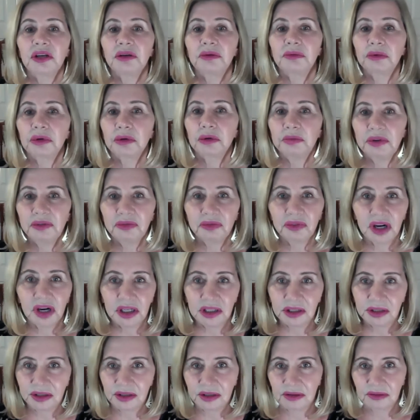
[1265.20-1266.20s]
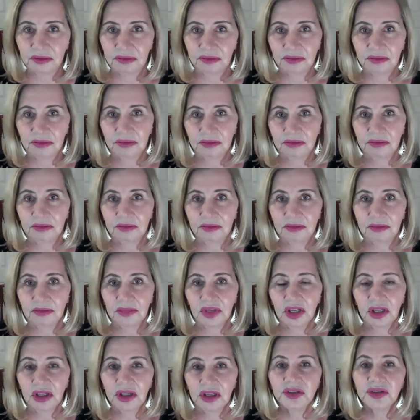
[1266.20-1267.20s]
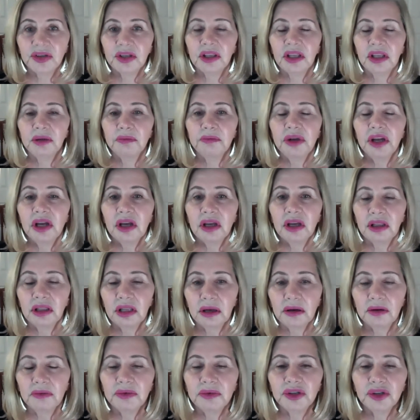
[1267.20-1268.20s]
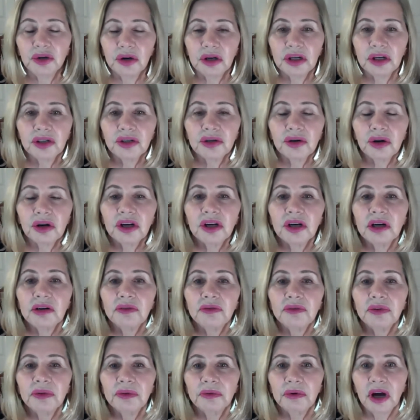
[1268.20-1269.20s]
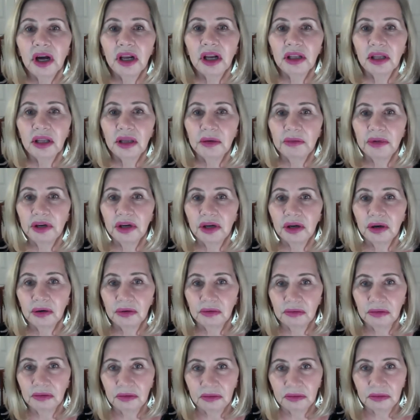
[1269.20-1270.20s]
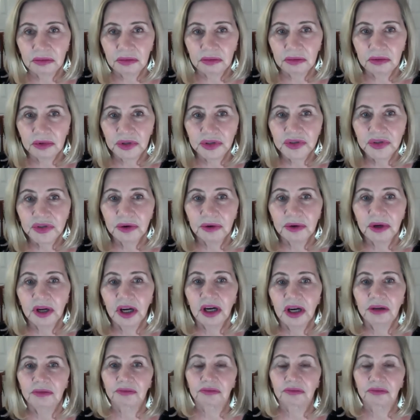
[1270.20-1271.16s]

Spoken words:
We'll be friends. He said, let talk it over with Ron and let me know what's going on.